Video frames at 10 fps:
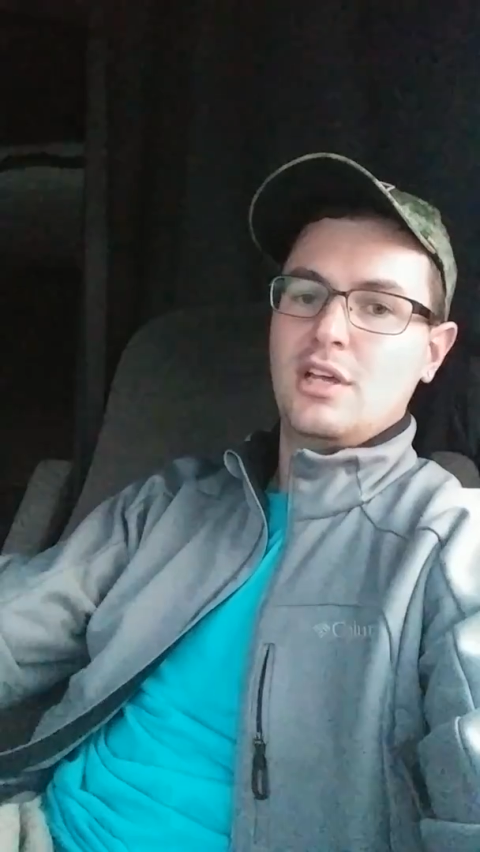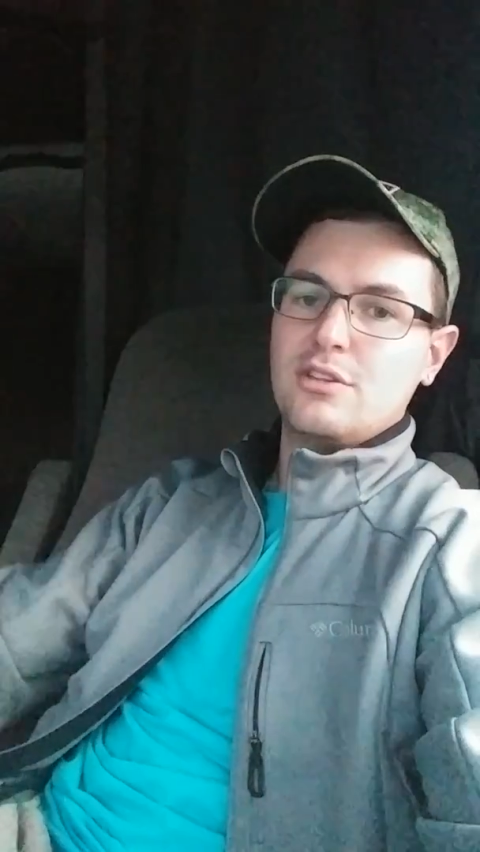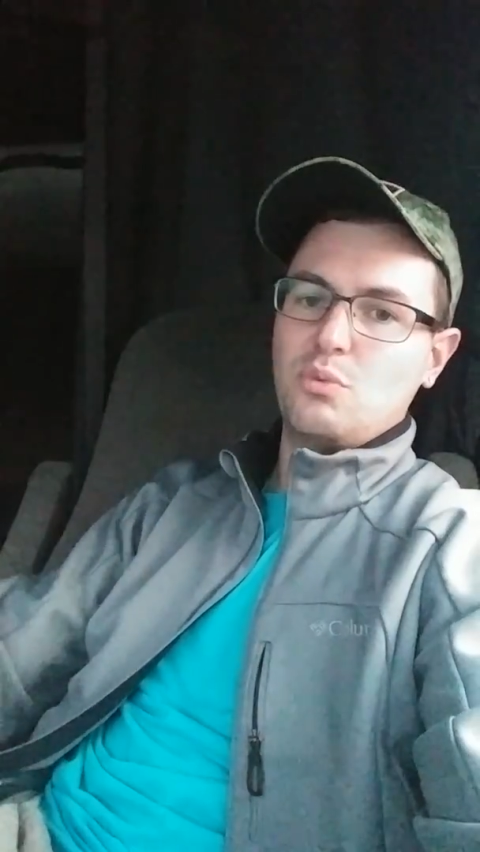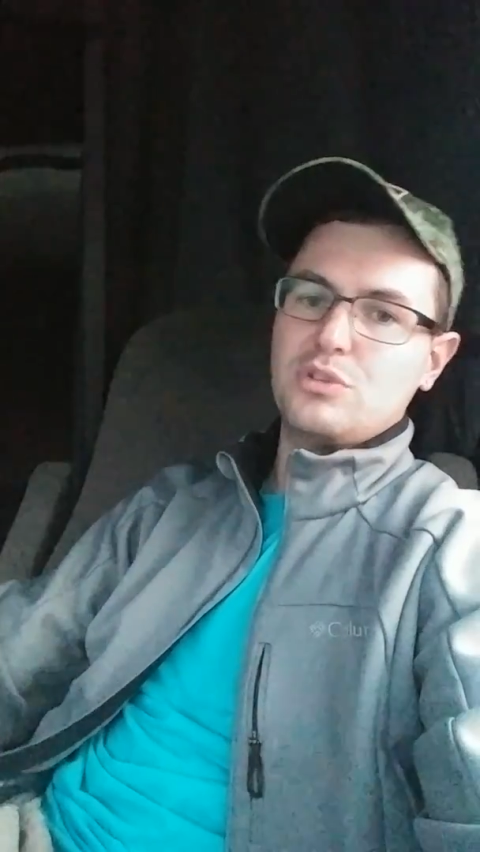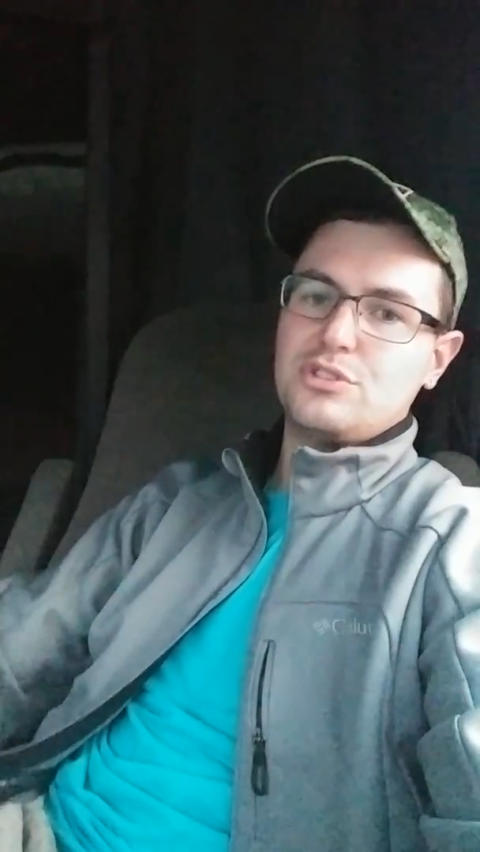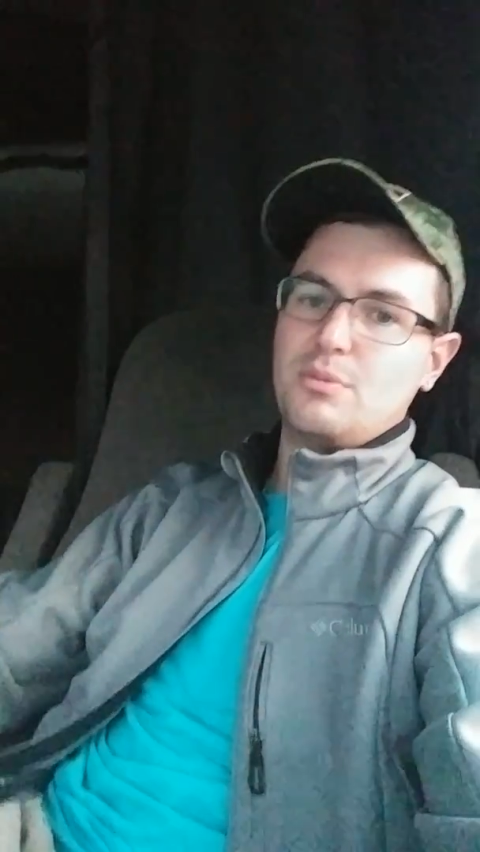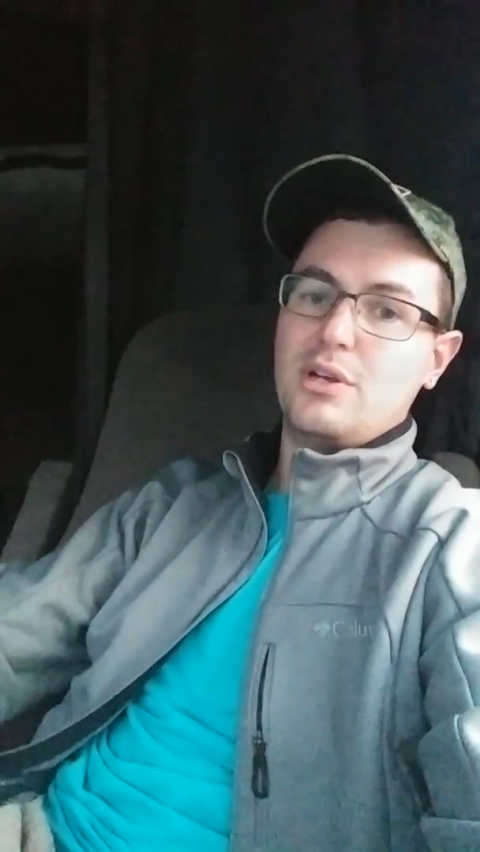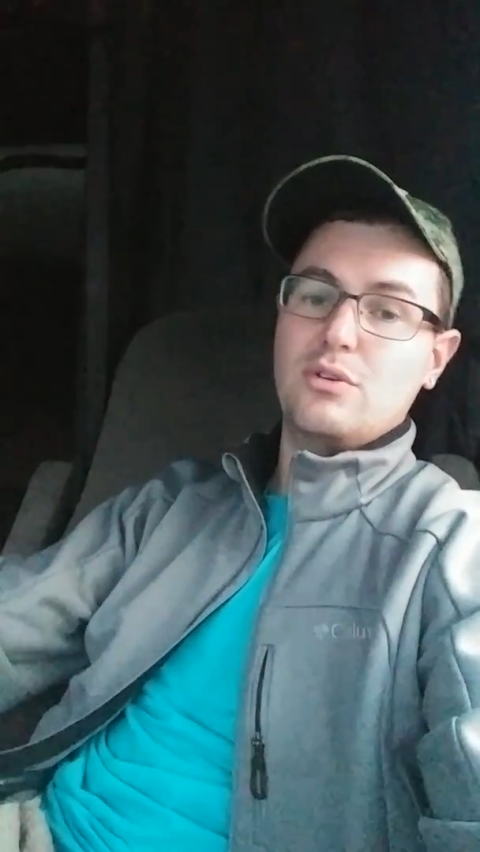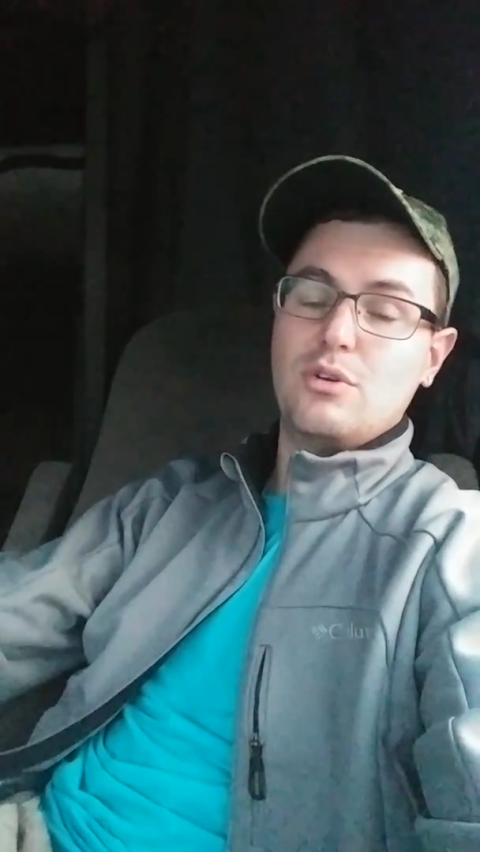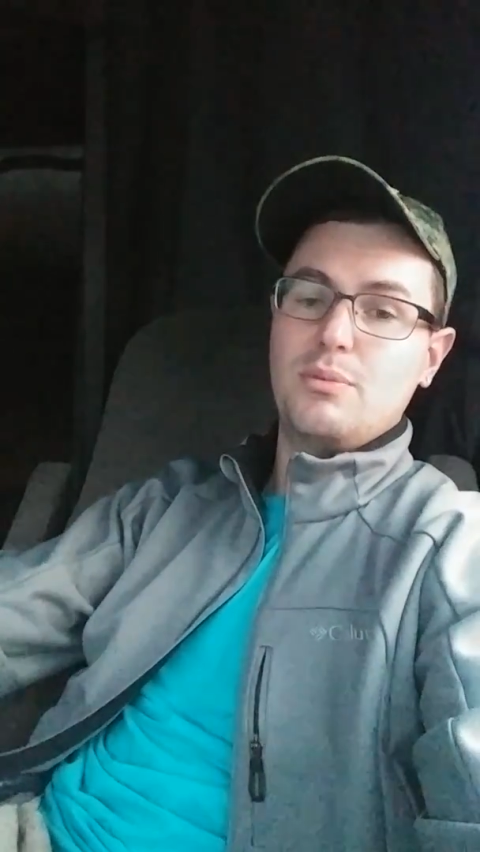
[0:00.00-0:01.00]
that wants to
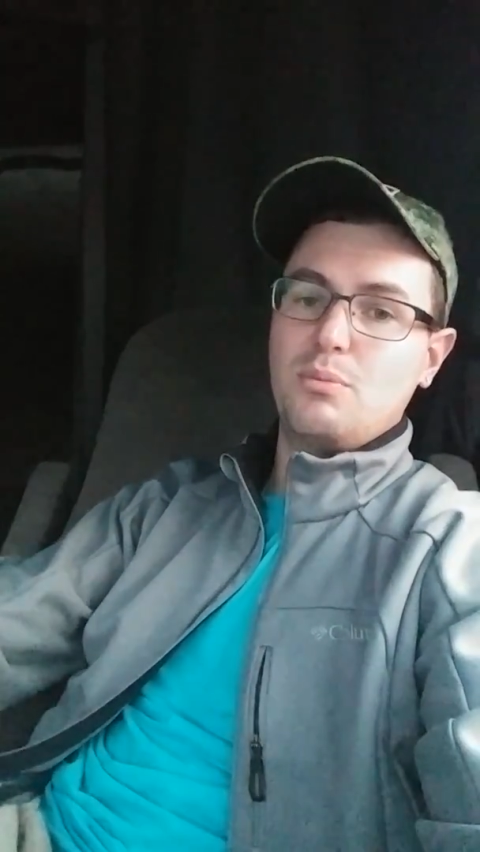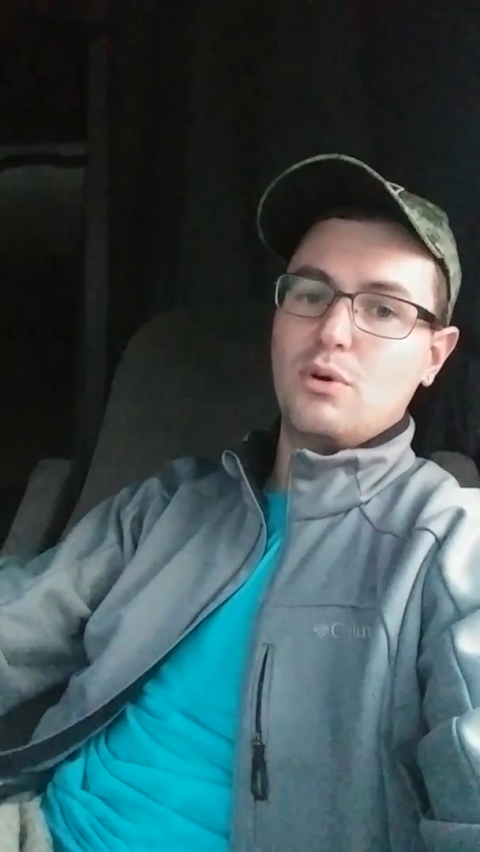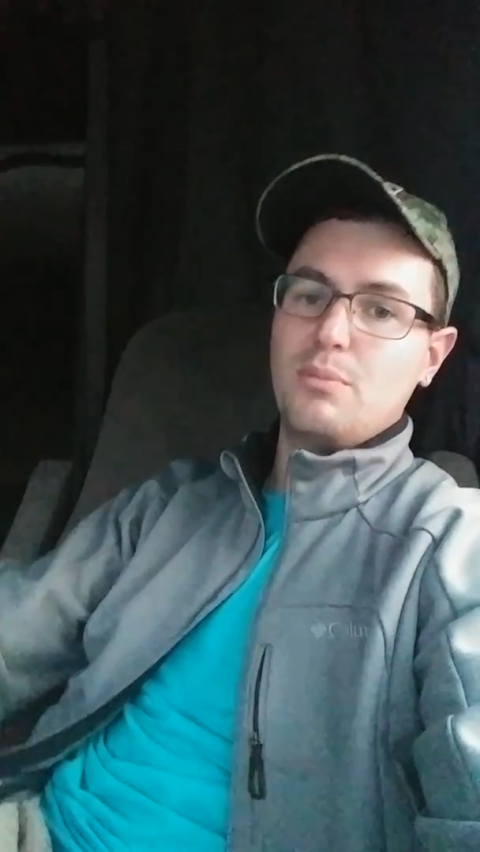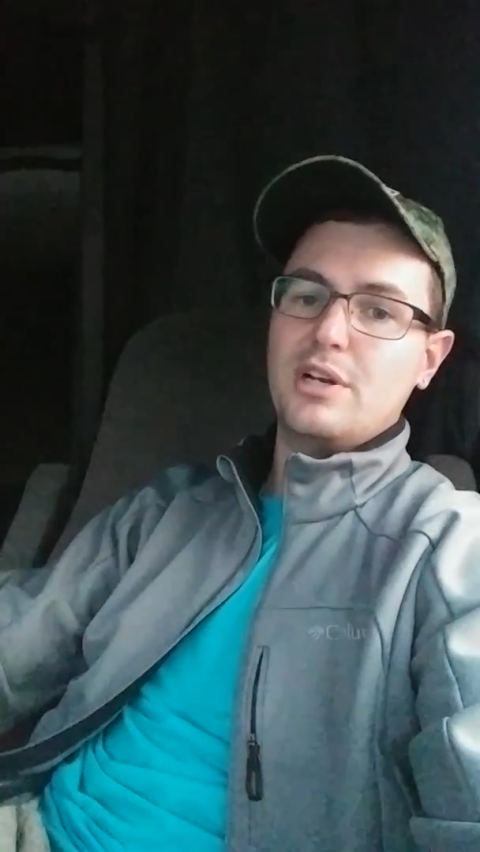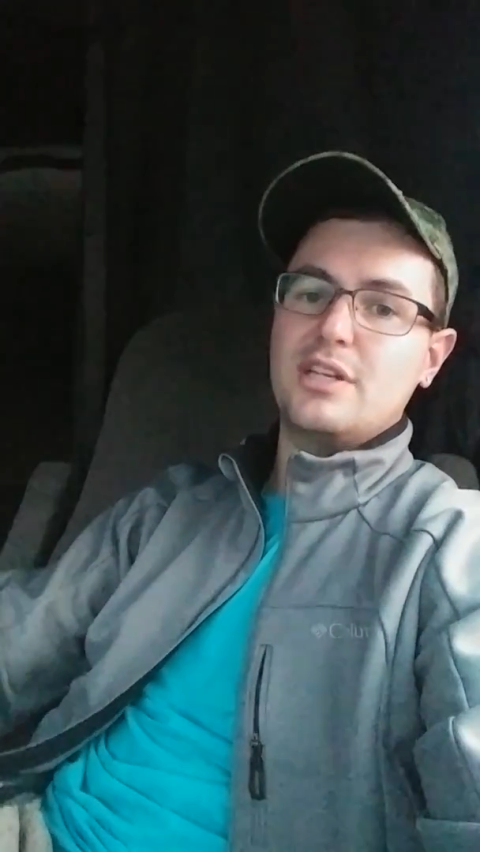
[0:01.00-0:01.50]
make a little bit more money,